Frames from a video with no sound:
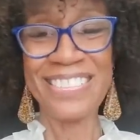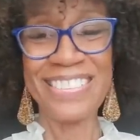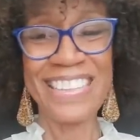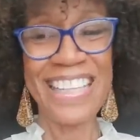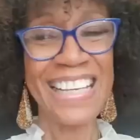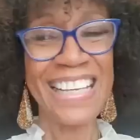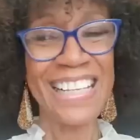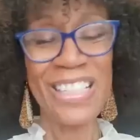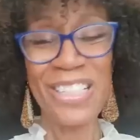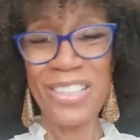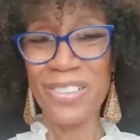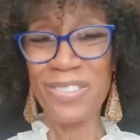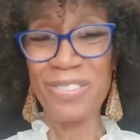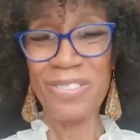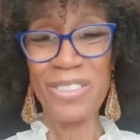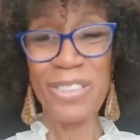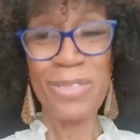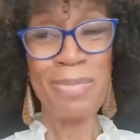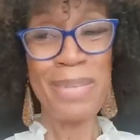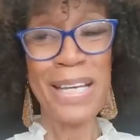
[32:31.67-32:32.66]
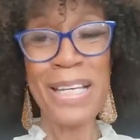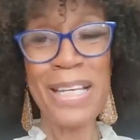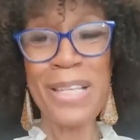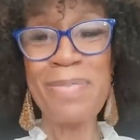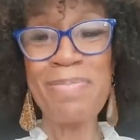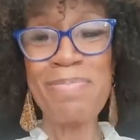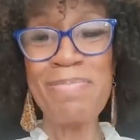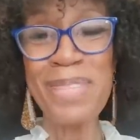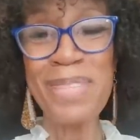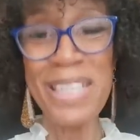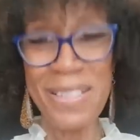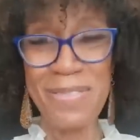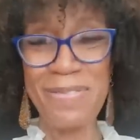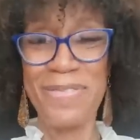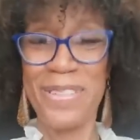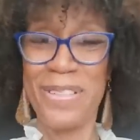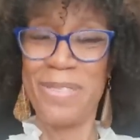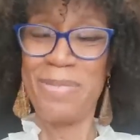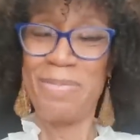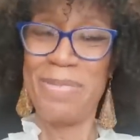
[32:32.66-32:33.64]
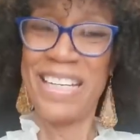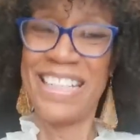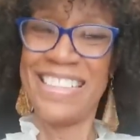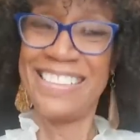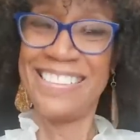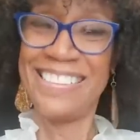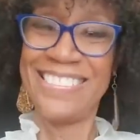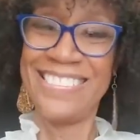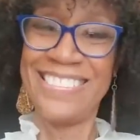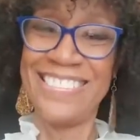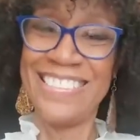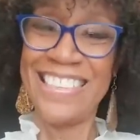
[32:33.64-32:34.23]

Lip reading: Thank you. You're making me feel better